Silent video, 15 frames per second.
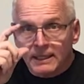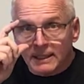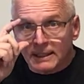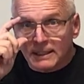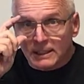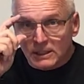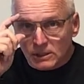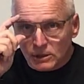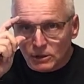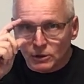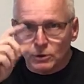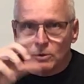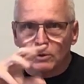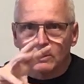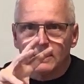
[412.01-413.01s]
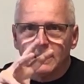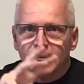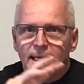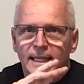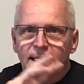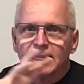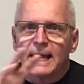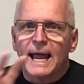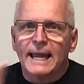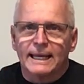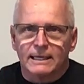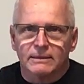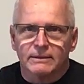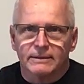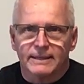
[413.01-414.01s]
that this, you are like
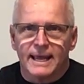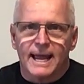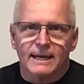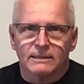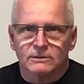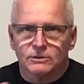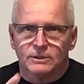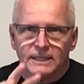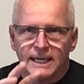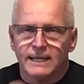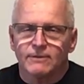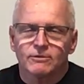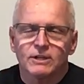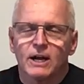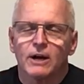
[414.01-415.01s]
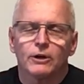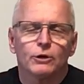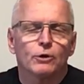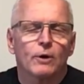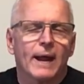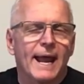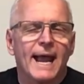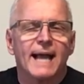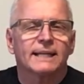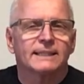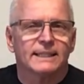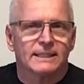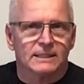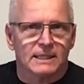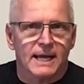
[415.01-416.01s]
that king of Tyre. You're
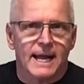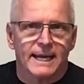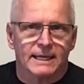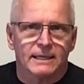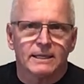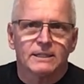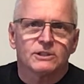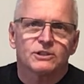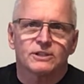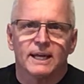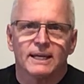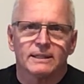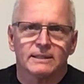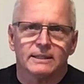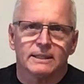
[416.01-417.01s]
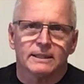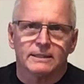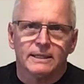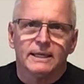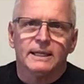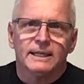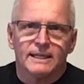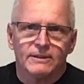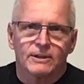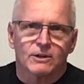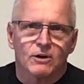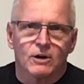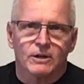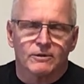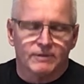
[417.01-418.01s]
acting like Satan did in the
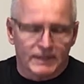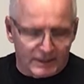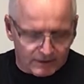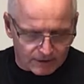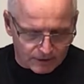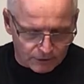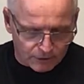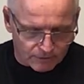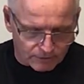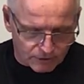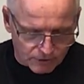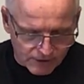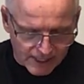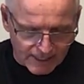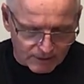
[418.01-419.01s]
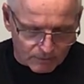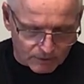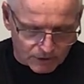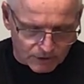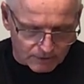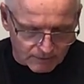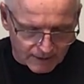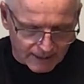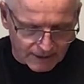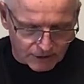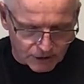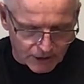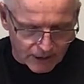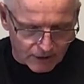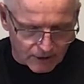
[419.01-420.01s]
Garden of Eden. Satan was a
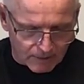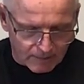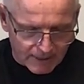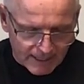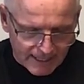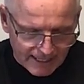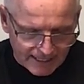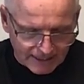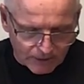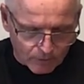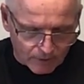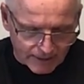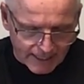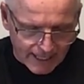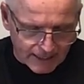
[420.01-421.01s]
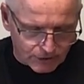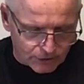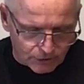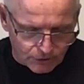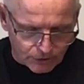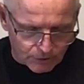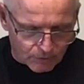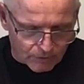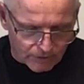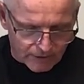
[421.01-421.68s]
cherub, and he ordained you. You were